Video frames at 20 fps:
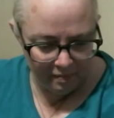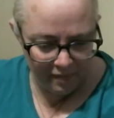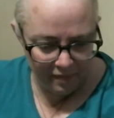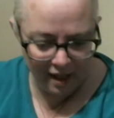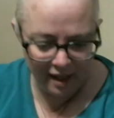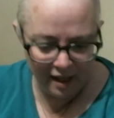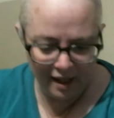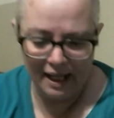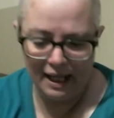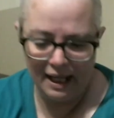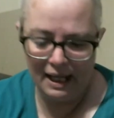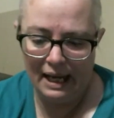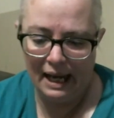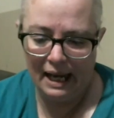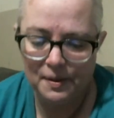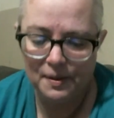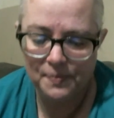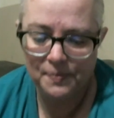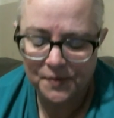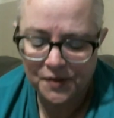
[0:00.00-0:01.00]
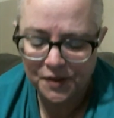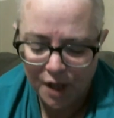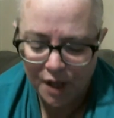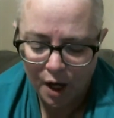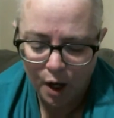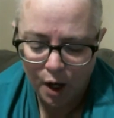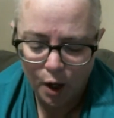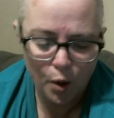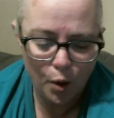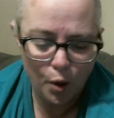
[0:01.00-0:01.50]
Yeah,
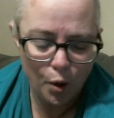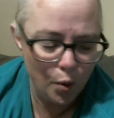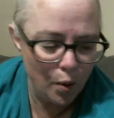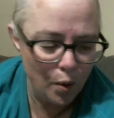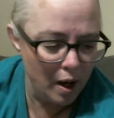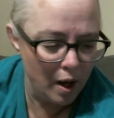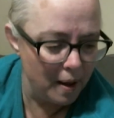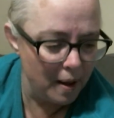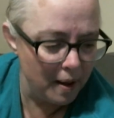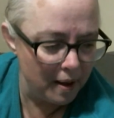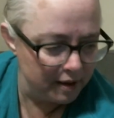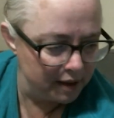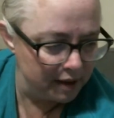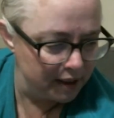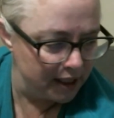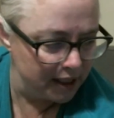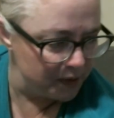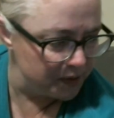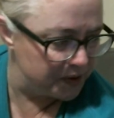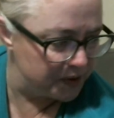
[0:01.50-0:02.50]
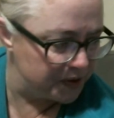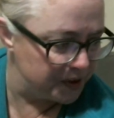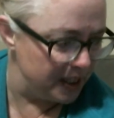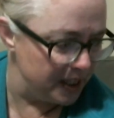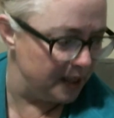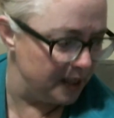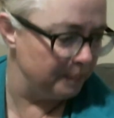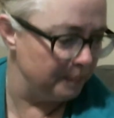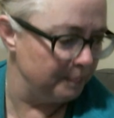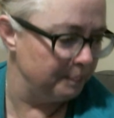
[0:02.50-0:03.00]
so let's
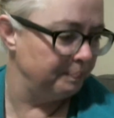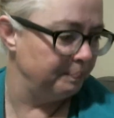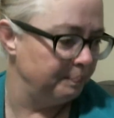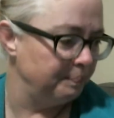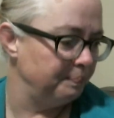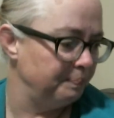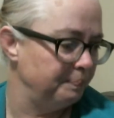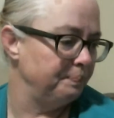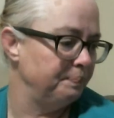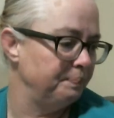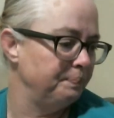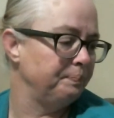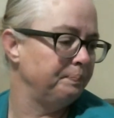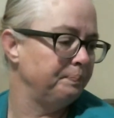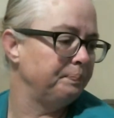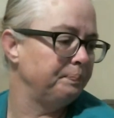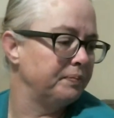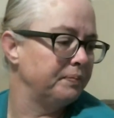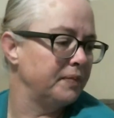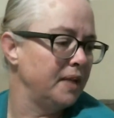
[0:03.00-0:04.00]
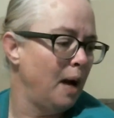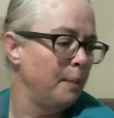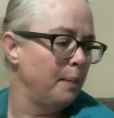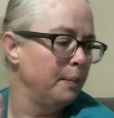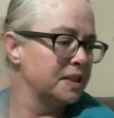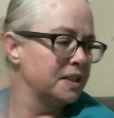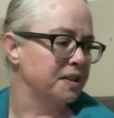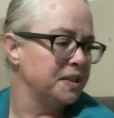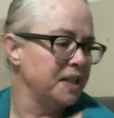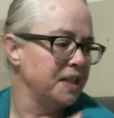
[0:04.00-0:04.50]
see. I'm
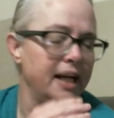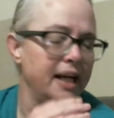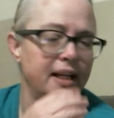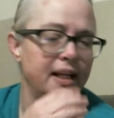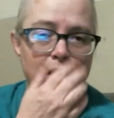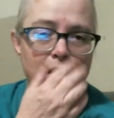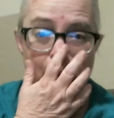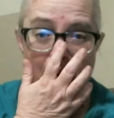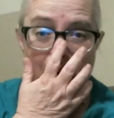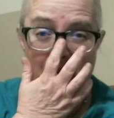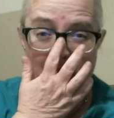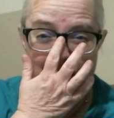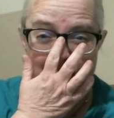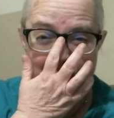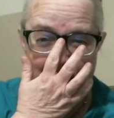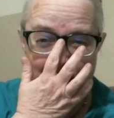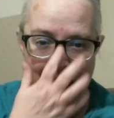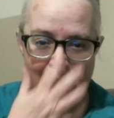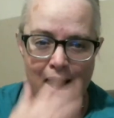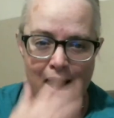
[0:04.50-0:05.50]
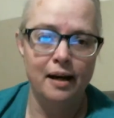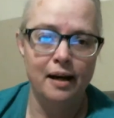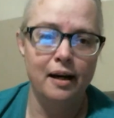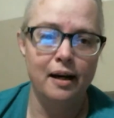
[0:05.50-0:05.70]
excited about that,